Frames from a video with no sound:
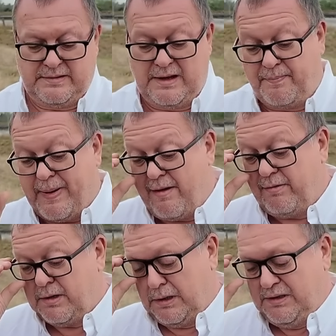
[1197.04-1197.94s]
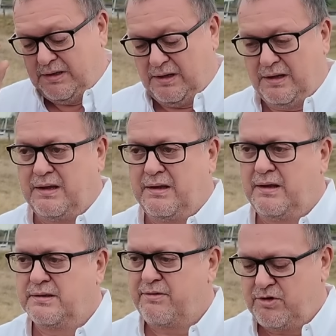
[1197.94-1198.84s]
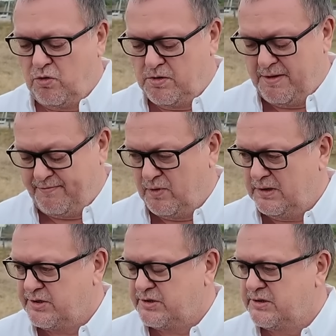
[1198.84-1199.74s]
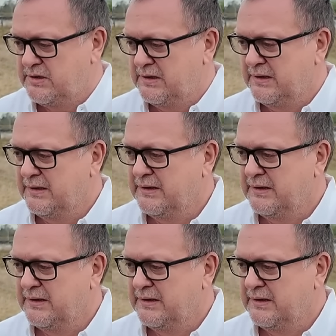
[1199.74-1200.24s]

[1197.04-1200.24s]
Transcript: Now apparently, is that recording my voice?